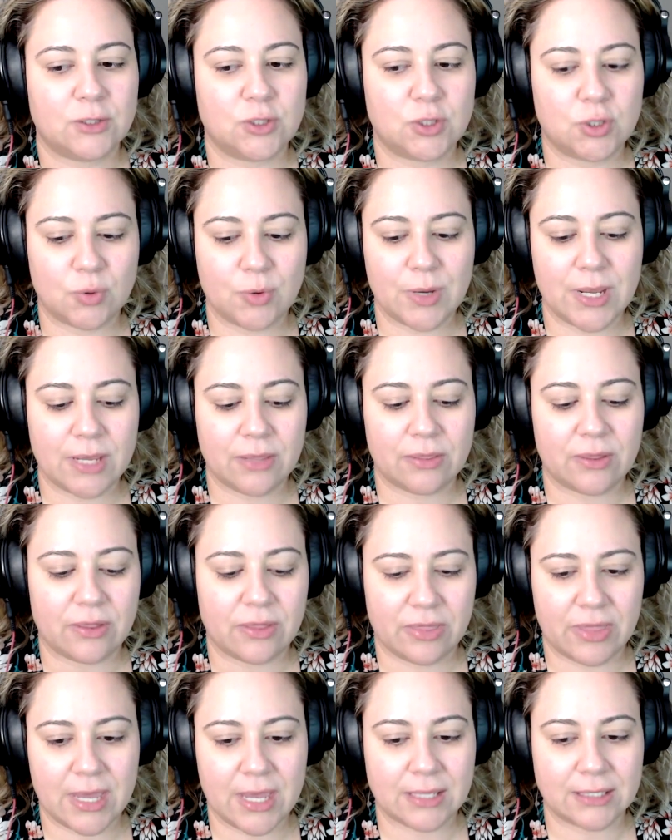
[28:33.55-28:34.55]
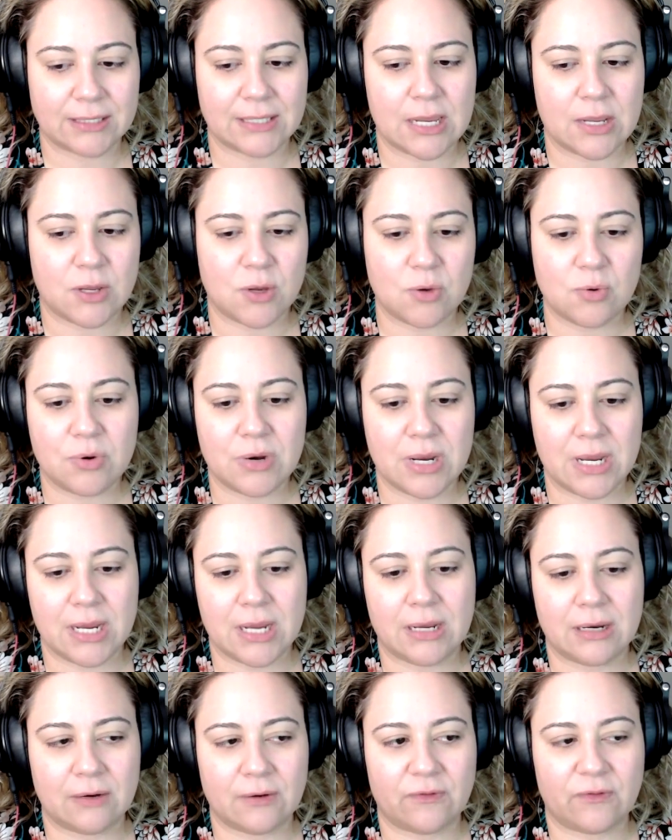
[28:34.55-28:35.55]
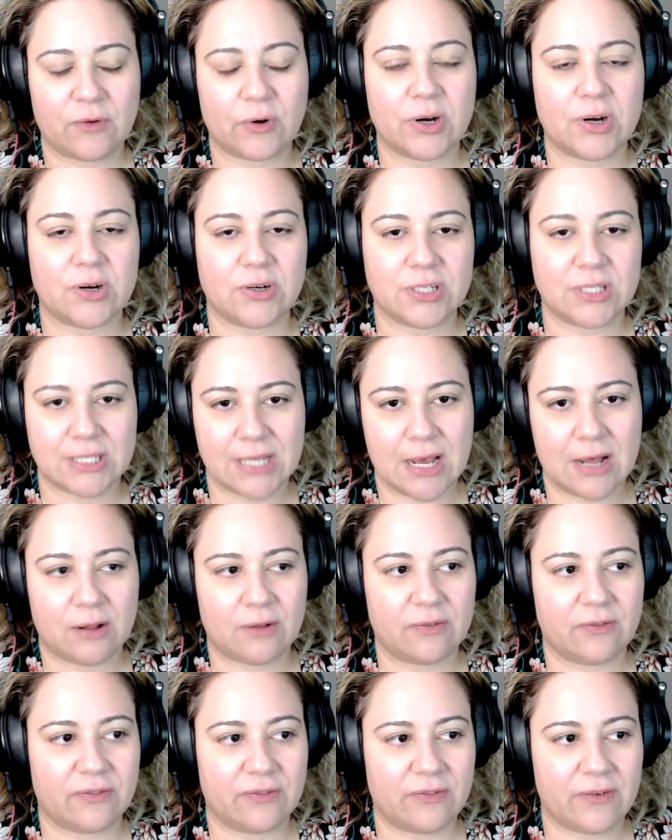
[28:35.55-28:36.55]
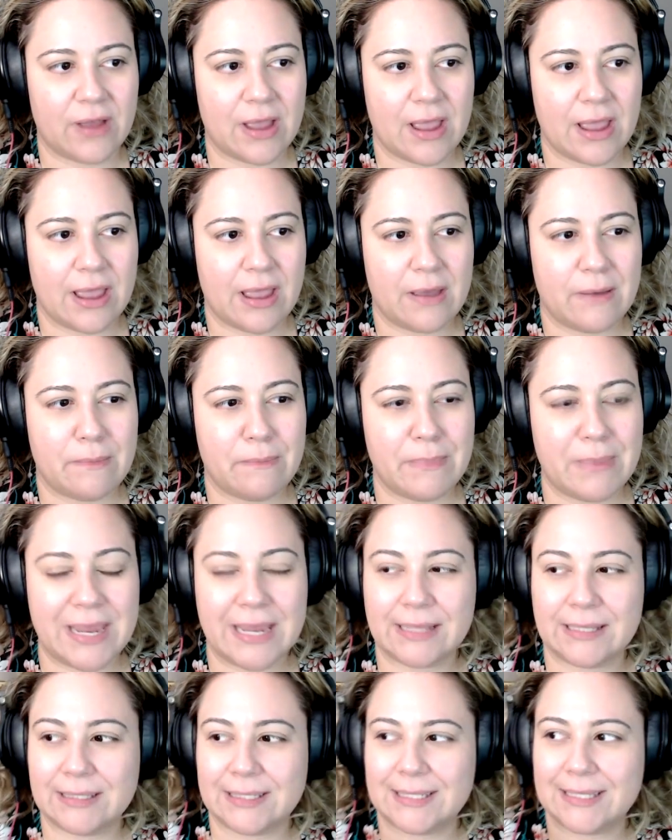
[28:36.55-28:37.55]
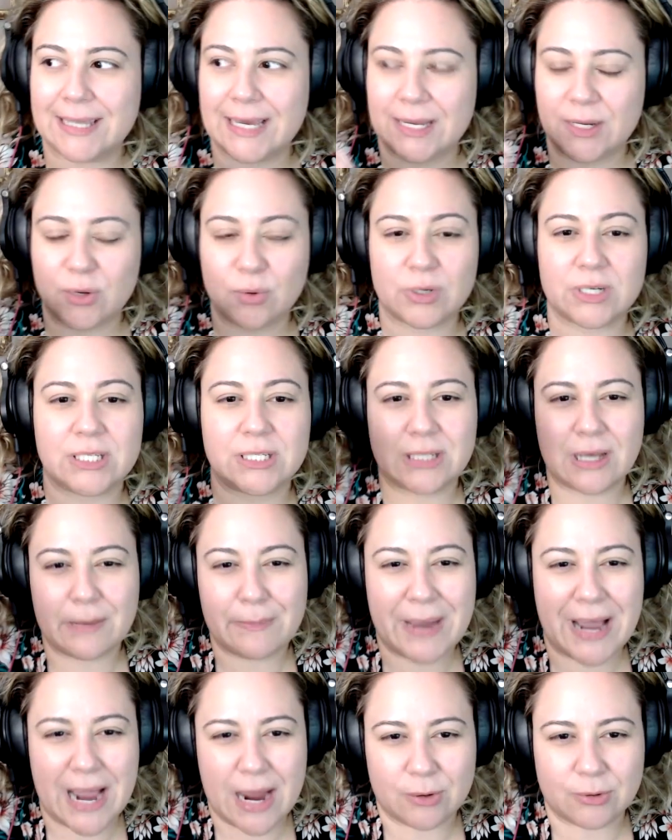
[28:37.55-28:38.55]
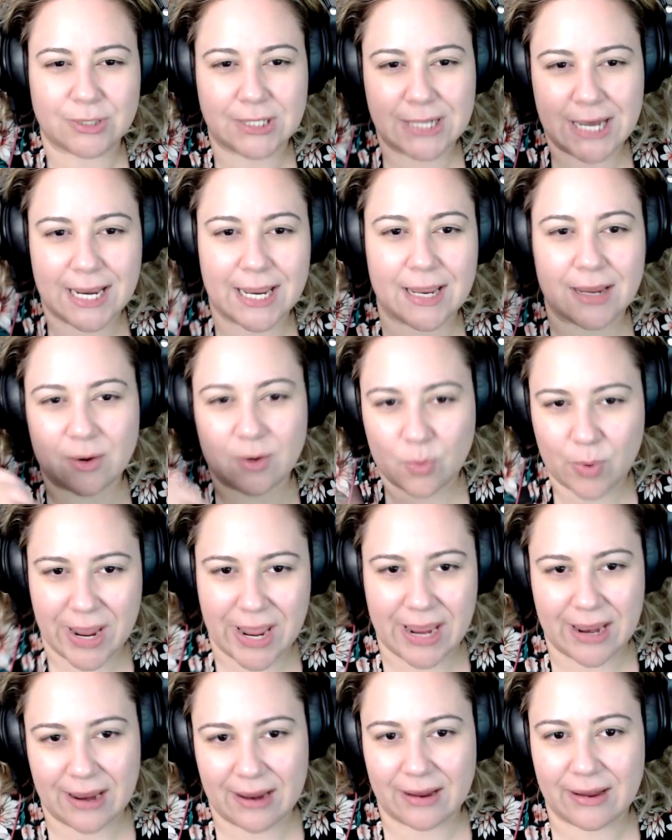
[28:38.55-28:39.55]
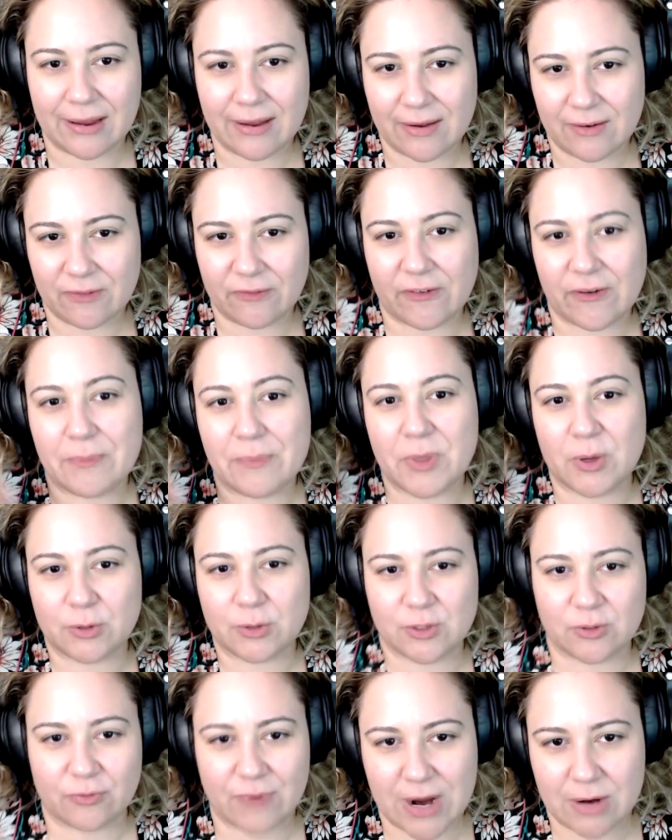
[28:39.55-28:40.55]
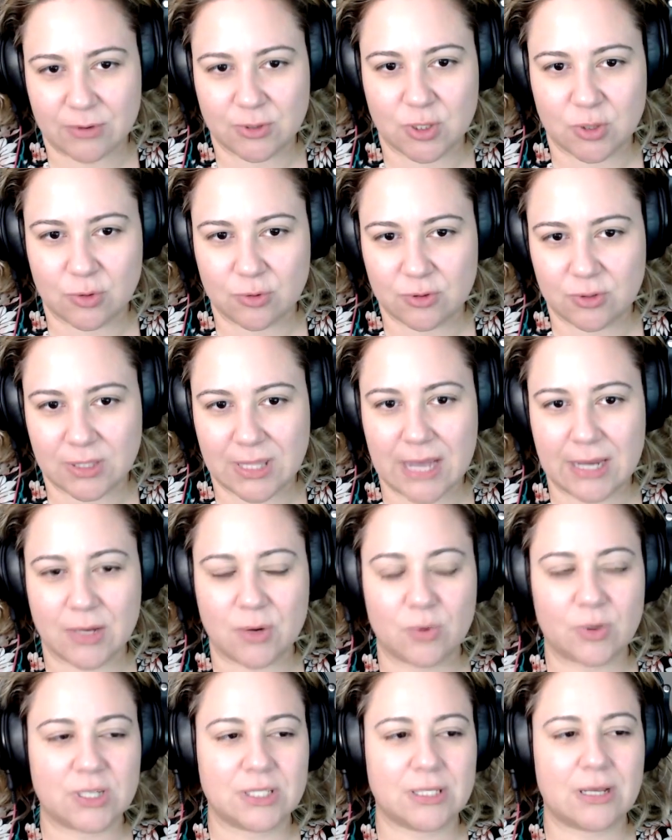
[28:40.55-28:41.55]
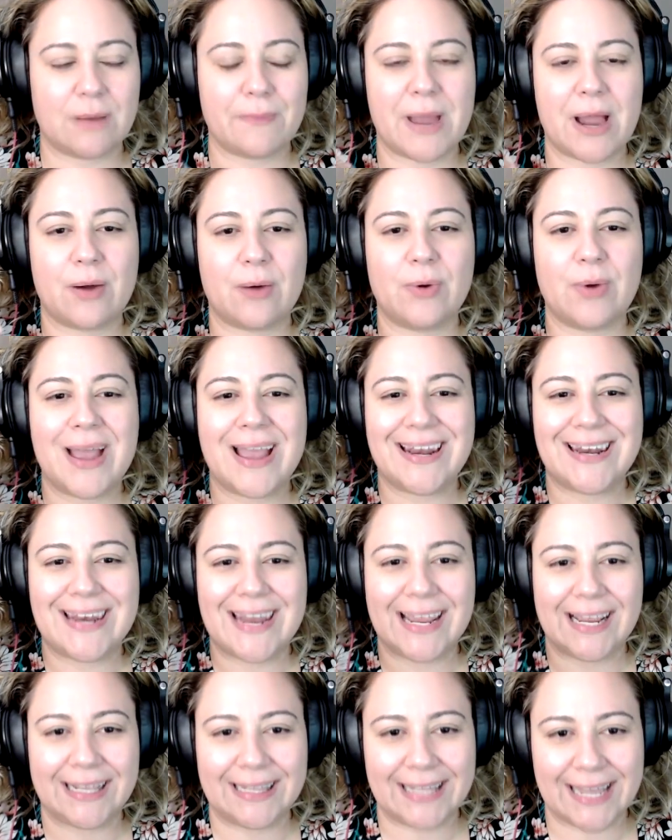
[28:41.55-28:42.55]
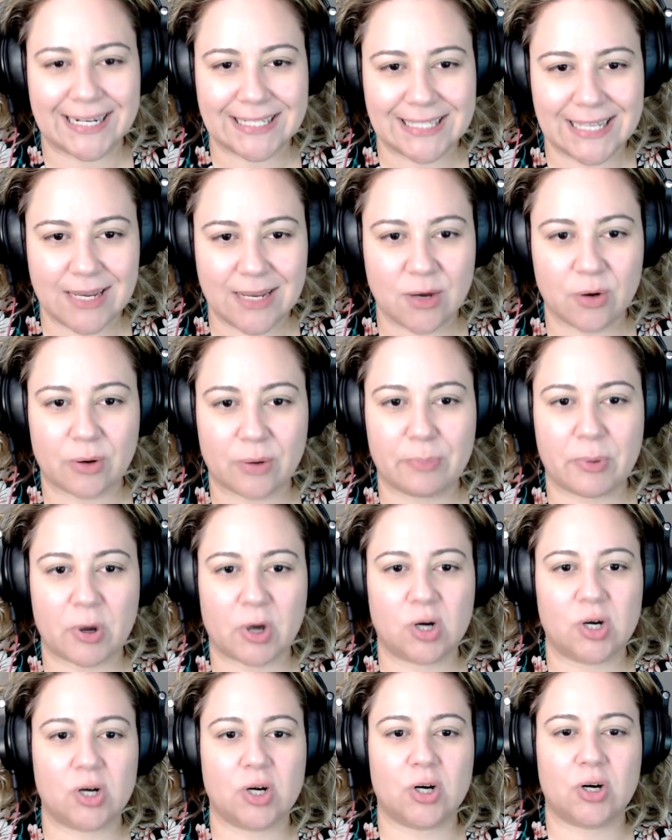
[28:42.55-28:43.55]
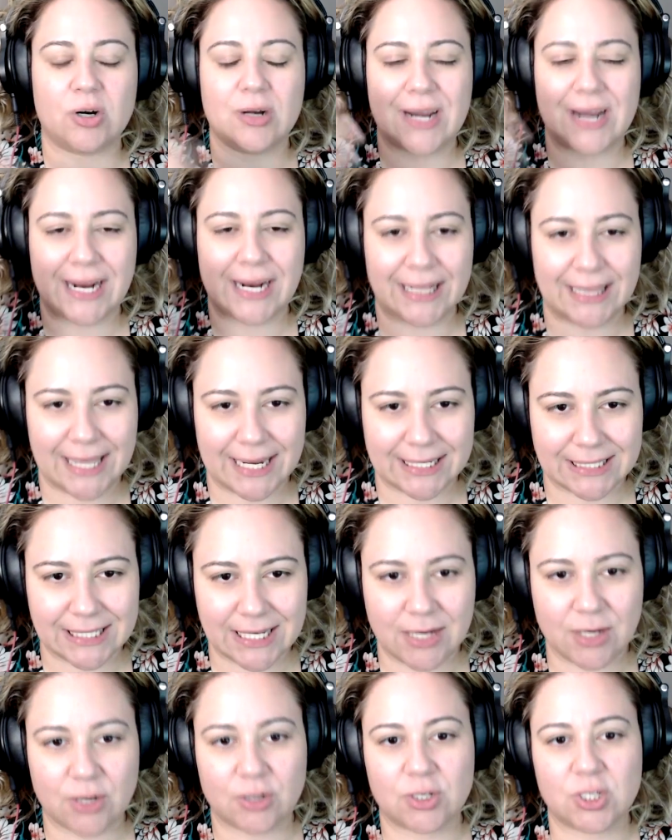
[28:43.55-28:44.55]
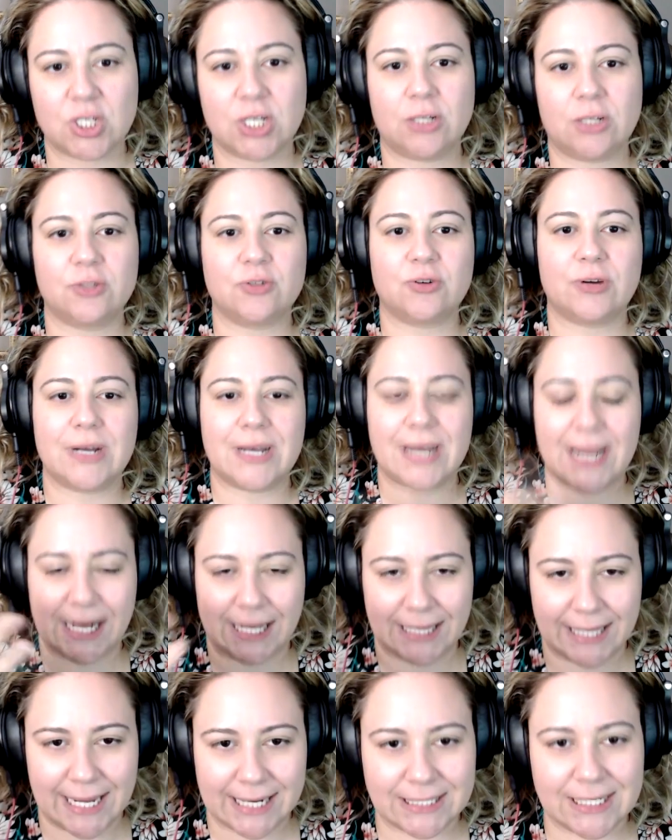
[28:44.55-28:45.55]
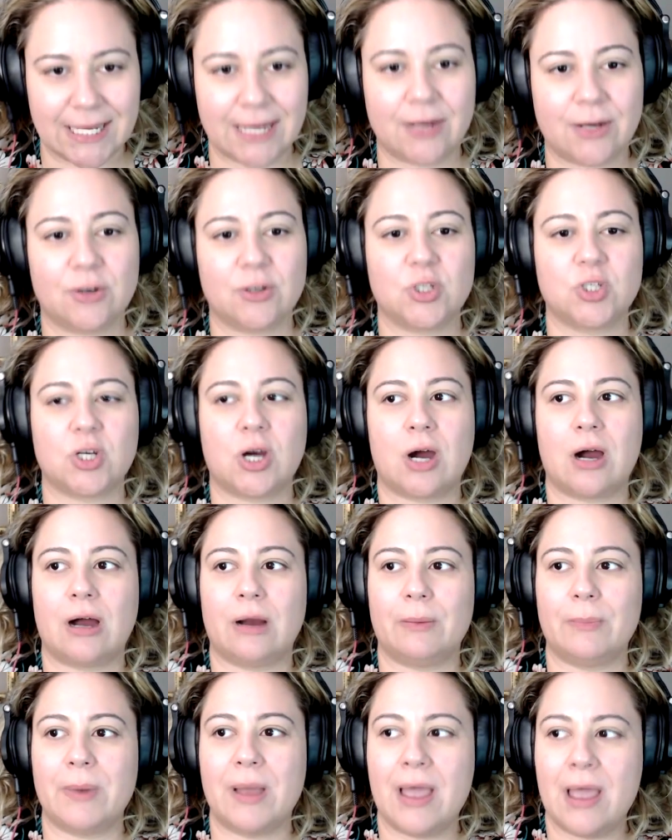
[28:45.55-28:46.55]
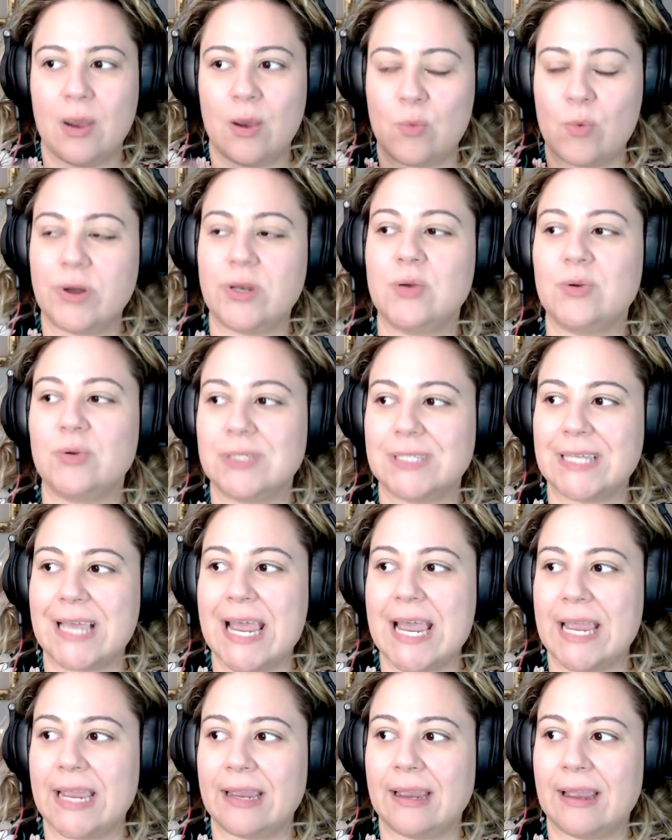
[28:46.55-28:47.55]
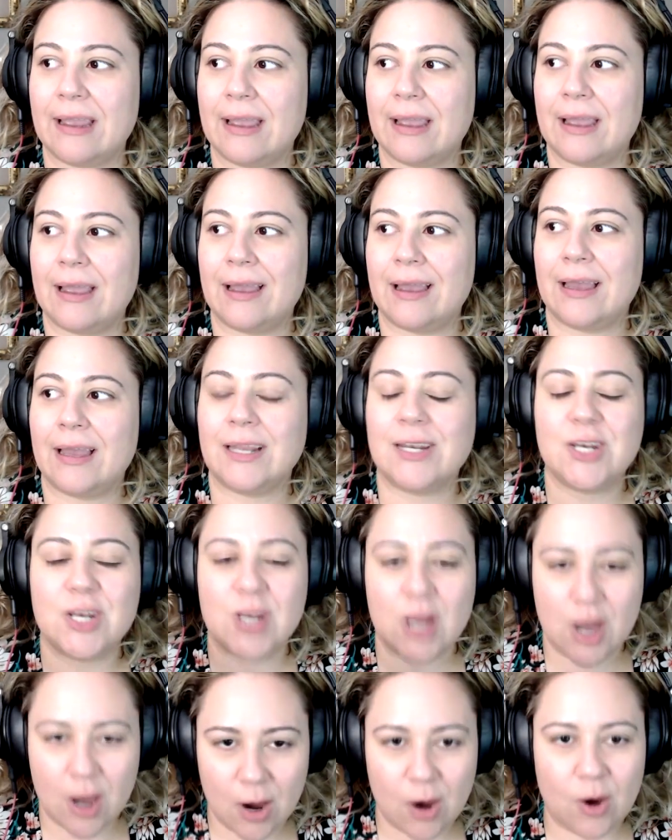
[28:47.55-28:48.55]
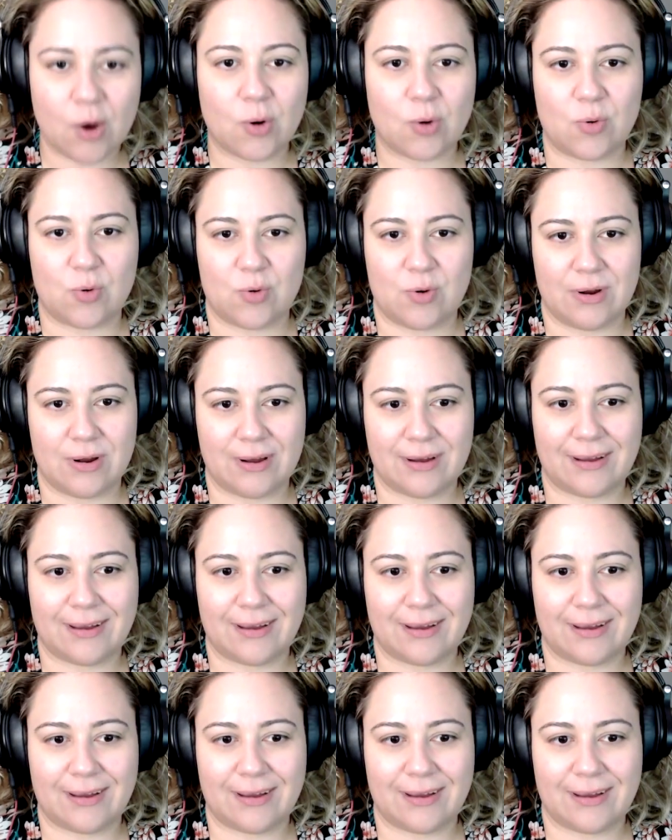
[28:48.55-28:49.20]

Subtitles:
doing the things that you need for yourself means that you are somehow taking away from those around you, that you are somehow neglecting your partner, neglecting your children, neglecting your job when you say, no.